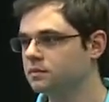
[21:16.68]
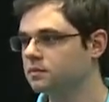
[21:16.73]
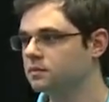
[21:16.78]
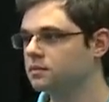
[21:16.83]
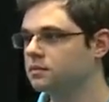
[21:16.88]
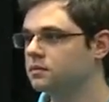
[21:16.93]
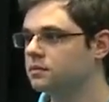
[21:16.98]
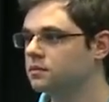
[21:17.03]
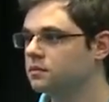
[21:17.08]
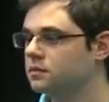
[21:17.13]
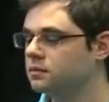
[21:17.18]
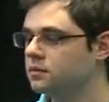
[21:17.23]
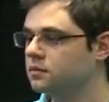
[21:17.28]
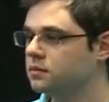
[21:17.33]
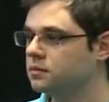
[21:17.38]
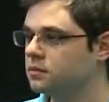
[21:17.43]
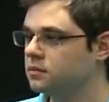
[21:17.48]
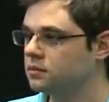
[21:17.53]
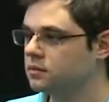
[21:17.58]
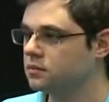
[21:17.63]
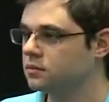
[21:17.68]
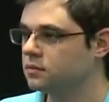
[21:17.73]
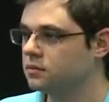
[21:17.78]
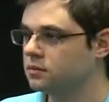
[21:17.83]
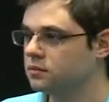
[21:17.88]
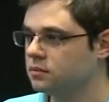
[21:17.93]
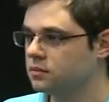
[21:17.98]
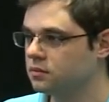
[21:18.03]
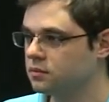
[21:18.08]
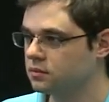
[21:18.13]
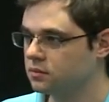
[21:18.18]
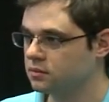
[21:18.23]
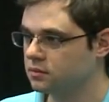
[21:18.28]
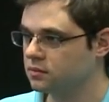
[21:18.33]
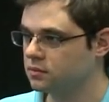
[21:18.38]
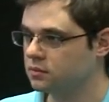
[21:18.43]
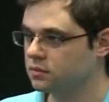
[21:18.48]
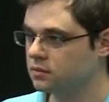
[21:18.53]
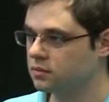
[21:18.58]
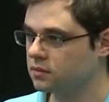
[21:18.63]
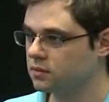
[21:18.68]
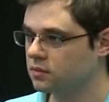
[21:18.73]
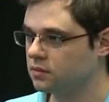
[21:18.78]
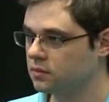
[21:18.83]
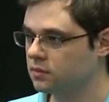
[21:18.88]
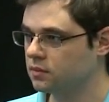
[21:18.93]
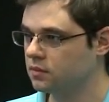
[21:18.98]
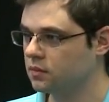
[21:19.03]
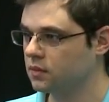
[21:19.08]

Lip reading: (silence)